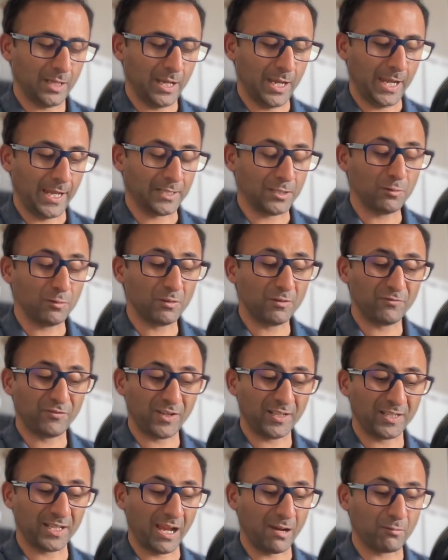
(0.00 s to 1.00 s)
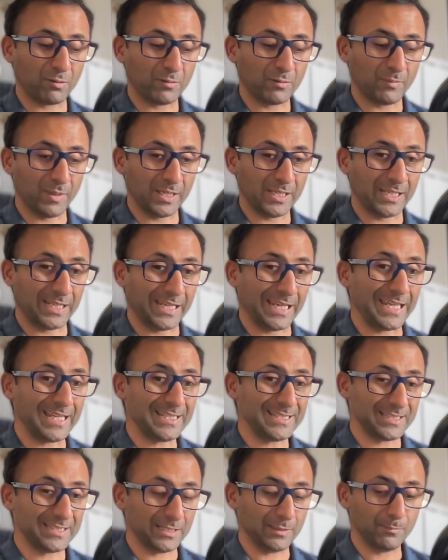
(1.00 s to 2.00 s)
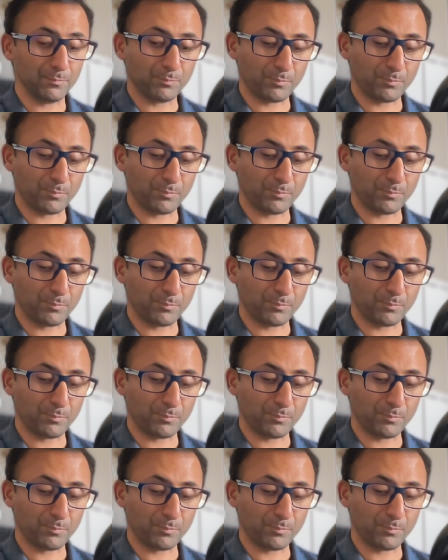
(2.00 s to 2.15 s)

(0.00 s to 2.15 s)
And you would think that would make it easy,